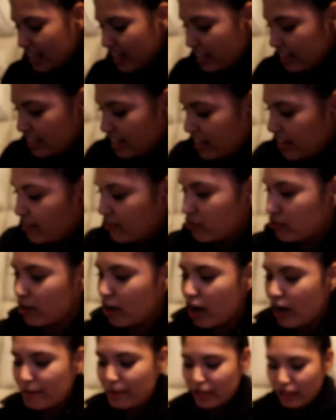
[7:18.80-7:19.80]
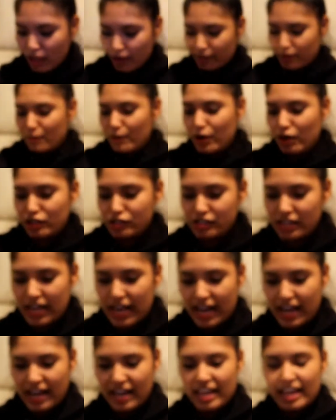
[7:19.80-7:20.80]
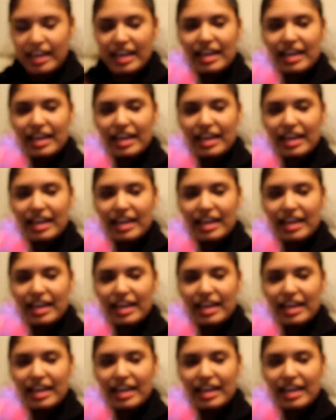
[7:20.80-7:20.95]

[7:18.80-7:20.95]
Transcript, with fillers: And then for Hobby Lobby, we also got